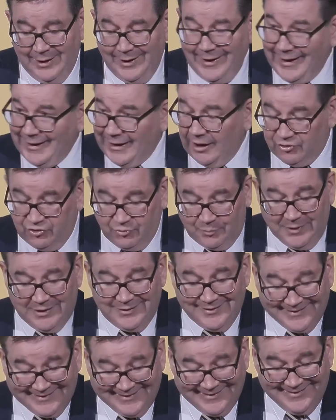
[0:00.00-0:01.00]
and our
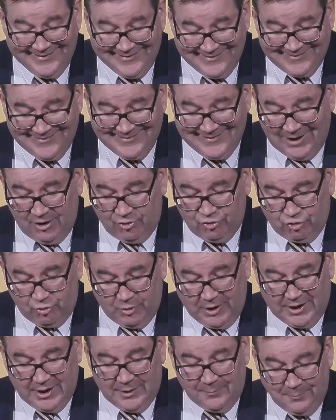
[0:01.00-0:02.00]
spending is now
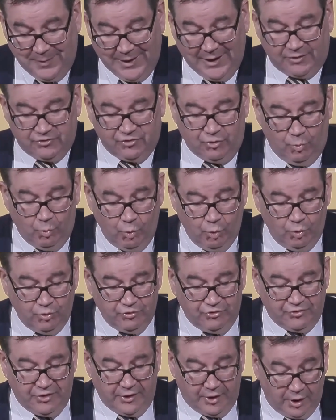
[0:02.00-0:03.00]
tracking back
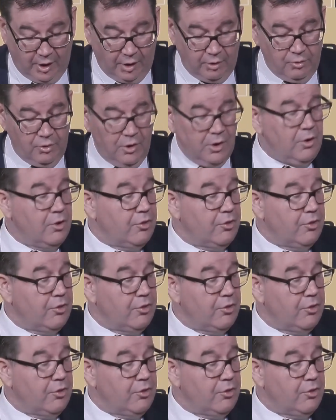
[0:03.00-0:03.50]
towards the low